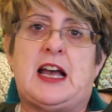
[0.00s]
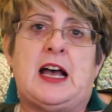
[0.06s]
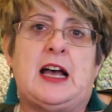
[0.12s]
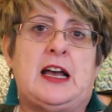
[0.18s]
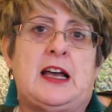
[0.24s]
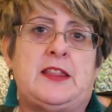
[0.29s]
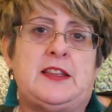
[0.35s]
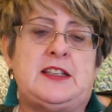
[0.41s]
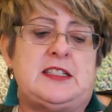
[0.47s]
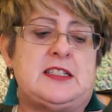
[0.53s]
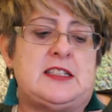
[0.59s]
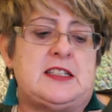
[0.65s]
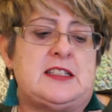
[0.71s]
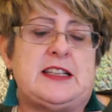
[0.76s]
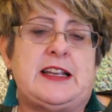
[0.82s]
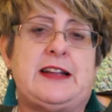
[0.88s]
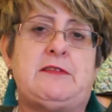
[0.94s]
Uh, this is
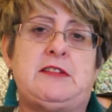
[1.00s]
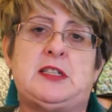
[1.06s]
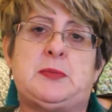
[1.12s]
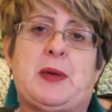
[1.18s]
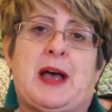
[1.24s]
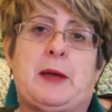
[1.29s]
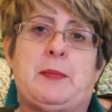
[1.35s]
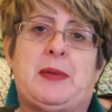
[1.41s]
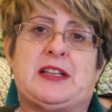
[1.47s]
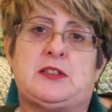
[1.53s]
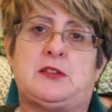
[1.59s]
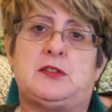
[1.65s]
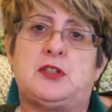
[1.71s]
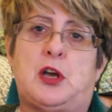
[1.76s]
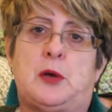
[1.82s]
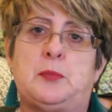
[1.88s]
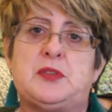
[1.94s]
a series by
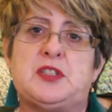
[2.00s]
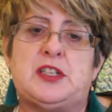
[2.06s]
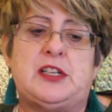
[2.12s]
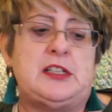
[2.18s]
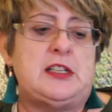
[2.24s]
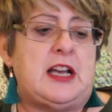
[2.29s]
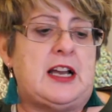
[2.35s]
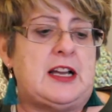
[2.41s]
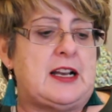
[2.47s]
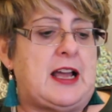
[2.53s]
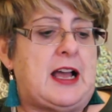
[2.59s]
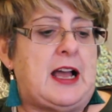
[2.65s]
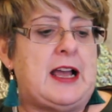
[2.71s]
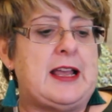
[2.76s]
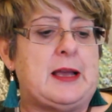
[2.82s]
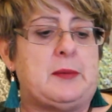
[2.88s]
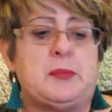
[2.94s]
Basil Thomson, and
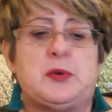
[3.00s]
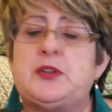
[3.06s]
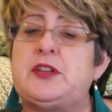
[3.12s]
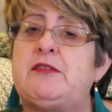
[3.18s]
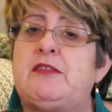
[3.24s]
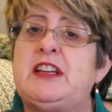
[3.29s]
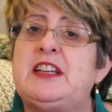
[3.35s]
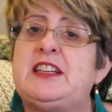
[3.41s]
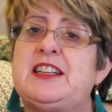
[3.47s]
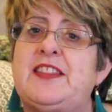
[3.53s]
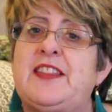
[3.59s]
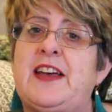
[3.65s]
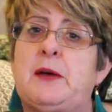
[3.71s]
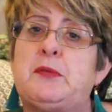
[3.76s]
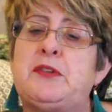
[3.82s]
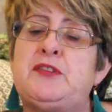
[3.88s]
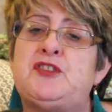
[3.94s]
I am buddy reading
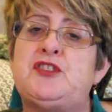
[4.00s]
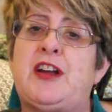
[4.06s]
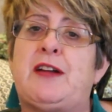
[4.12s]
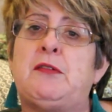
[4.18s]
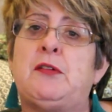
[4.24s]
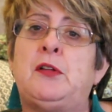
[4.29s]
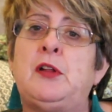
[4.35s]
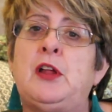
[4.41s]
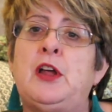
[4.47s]
that with Cheryl